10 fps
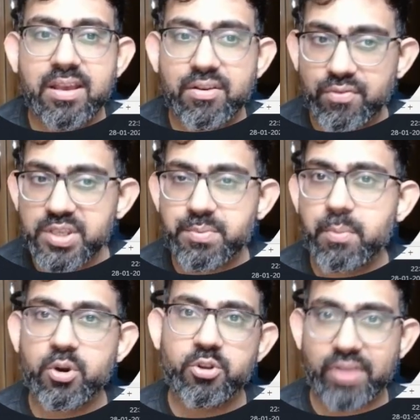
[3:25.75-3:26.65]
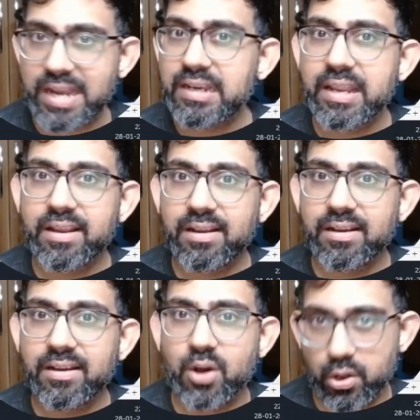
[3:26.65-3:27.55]
First, we want to right click
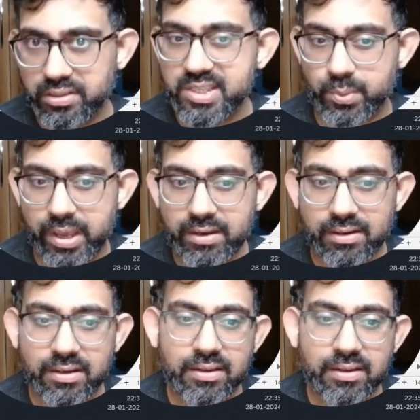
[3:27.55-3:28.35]
on the square,